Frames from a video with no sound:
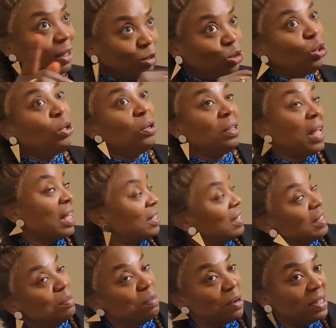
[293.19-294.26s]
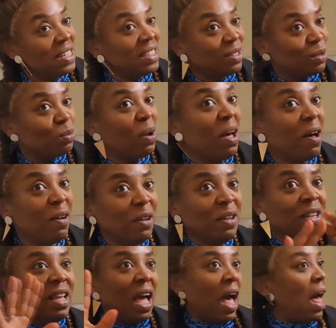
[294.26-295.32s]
I'll show you that in the morning as well.